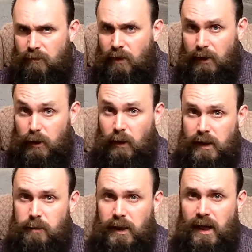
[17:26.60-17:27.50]
very
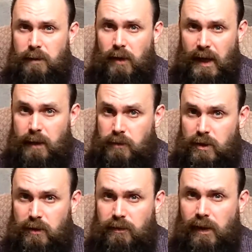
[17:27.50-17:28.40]
quickly became my
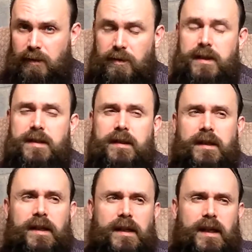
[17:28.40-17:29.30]
absolute favourite,
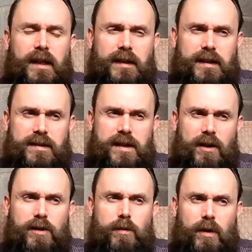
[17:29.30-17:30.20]
and it's the
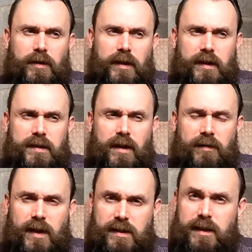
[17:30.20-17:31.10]
only one that
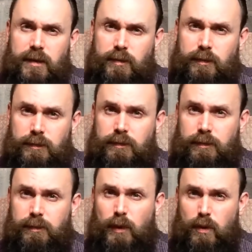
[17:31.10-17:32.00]
I've actually
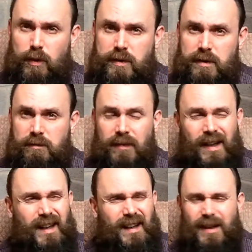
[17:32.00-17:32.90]
bought,
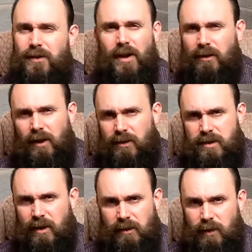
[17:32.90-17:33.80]
not
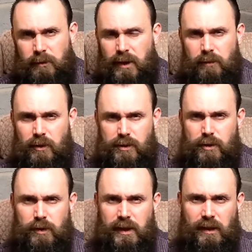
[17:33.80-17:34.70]
lots of. I mean, I'm not
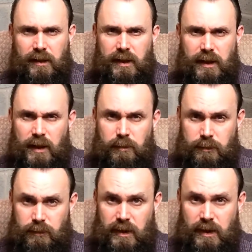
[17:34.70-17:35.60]
talking like a
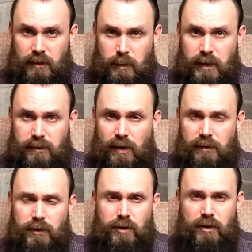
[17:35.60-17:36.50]
big
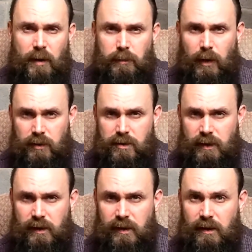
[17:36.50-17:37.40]
500 gram box or
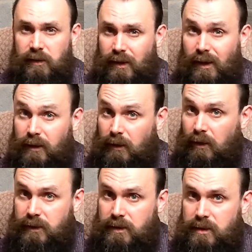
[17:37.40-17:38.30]
anything. I think I'd
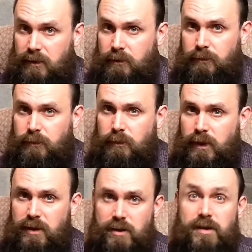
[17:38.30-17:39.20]
like to, but
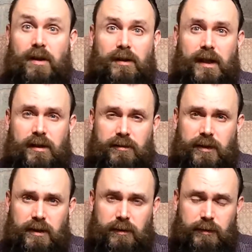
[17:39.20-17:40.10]
you just can't get it for
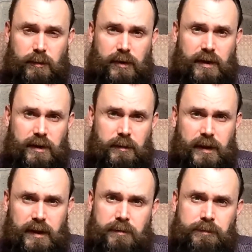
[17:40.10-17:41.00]
love nor money at the
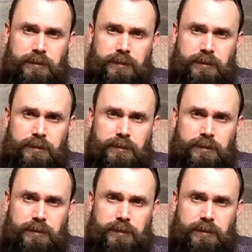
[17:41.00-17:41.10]
minute.